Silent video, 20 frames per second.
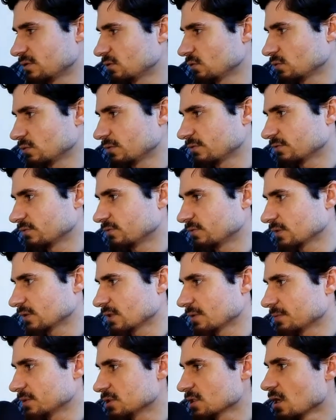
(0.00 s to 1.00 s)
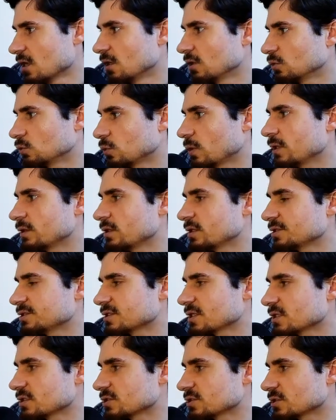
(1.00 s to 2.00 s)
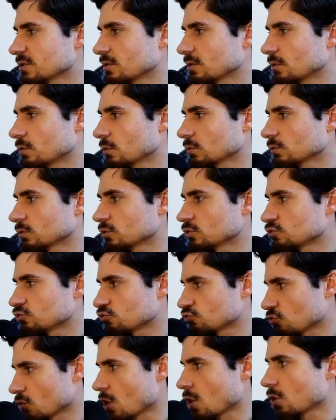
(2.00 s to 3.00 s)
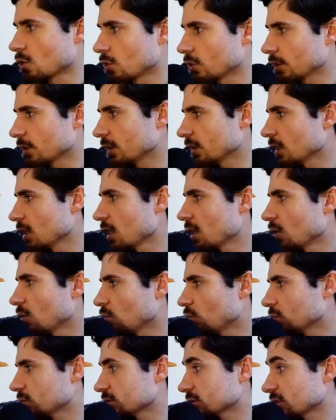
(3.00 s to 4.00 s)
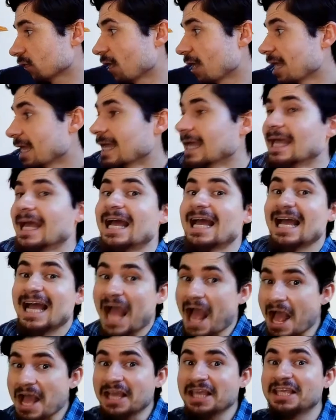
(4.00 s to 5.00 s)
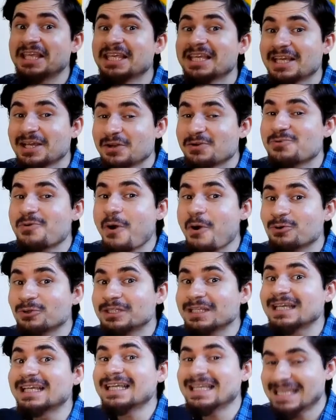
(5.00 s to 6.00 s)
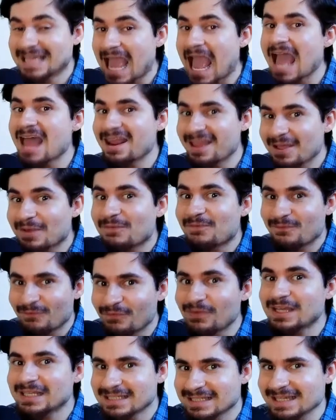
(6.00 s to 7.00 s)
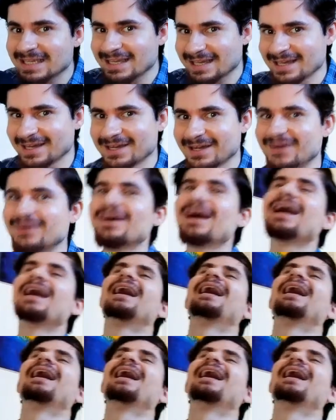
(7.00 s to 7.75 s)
or whatever the fuck that means, 26-year-old Troy was, quote, getting physical.